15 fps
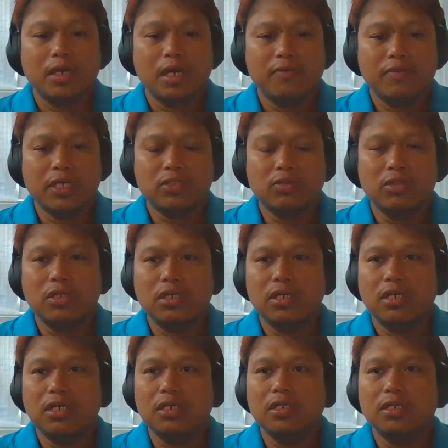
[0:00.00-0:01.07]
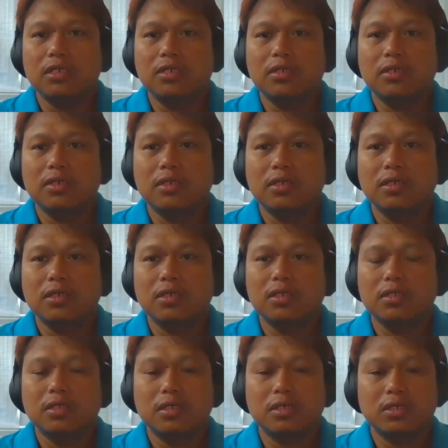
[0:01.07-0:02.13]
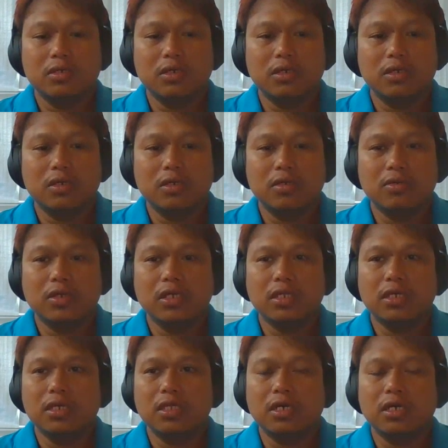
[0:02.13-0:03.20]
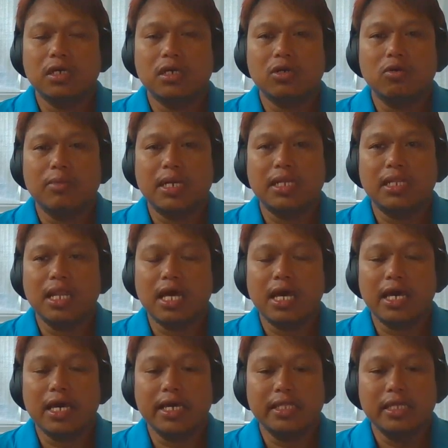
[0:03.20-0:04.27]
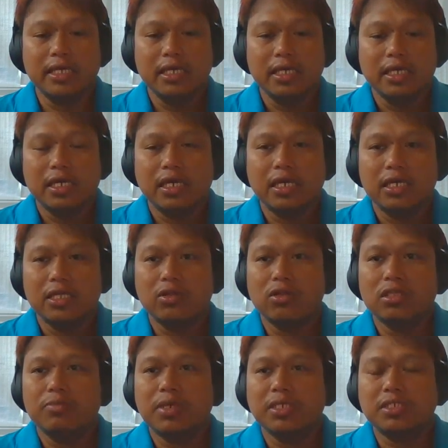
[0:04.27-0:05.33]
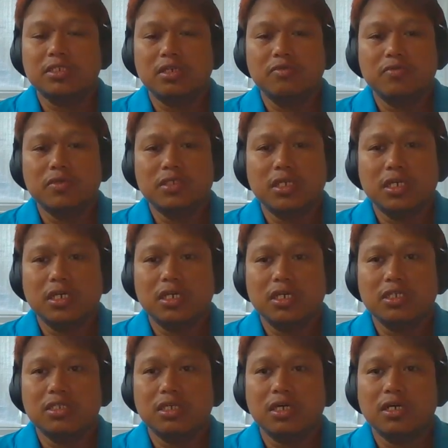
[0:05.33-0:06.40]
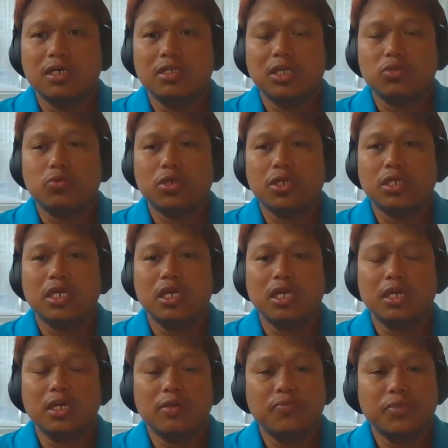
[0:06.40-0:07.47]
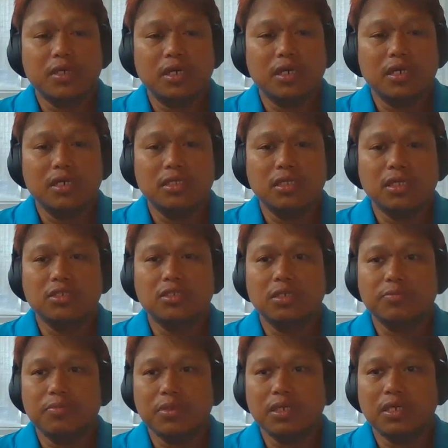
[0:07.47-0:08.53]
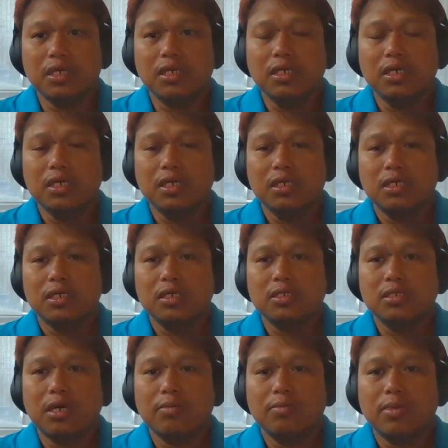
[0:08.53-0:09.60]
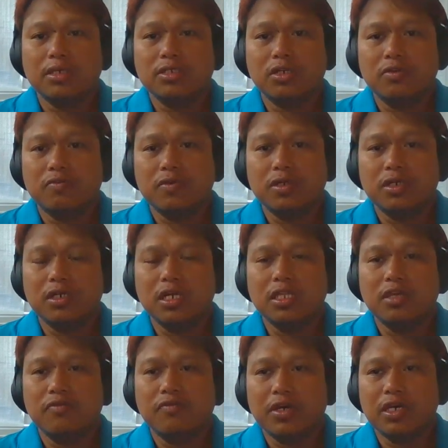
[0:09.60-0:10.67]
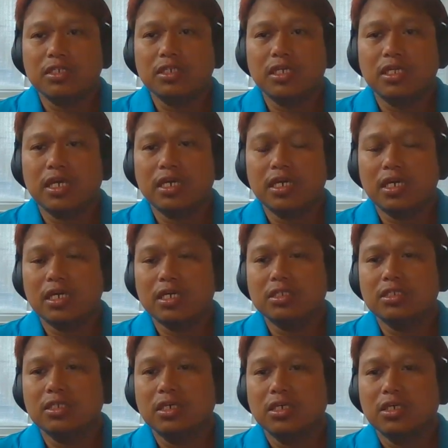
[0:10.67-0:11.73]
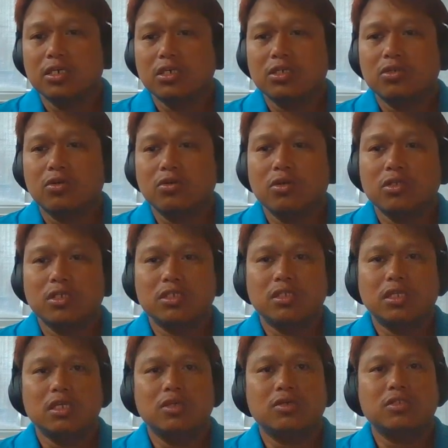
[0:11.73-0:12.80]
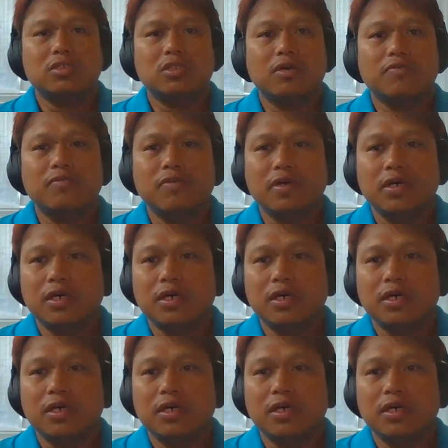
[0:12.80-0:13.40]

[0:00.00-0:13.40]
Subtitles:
I've got to learn really the command line and all the basic services, networking, the HCP, Samba server, NFS, NIS. So all this Linux stuff.